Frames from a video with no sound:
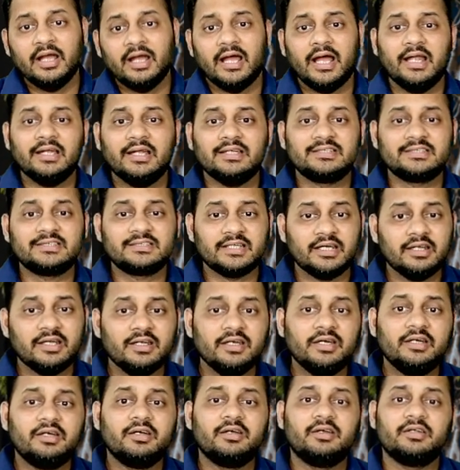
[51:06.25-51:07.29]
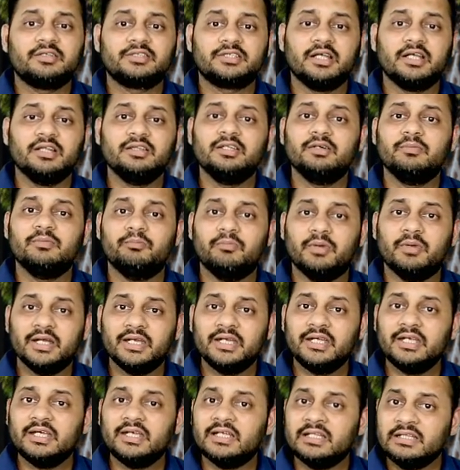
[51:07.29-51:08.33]
and sell the
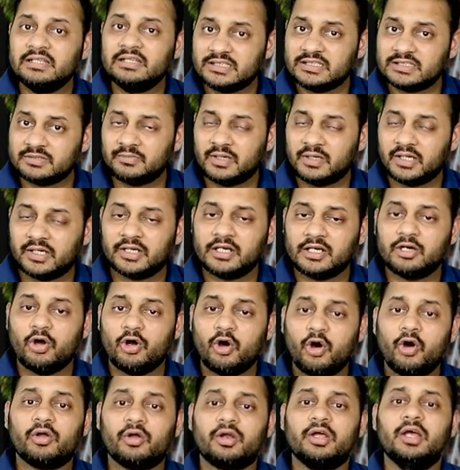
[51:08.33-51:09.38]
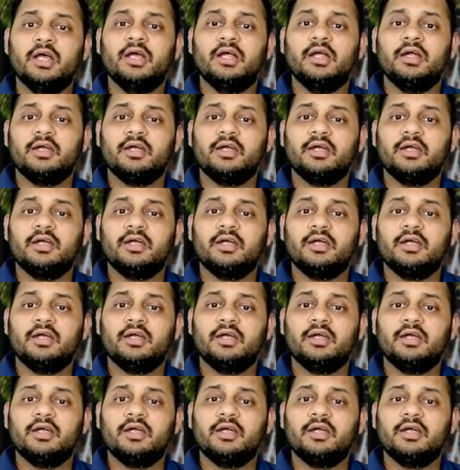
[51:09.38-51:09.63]
money in this market, or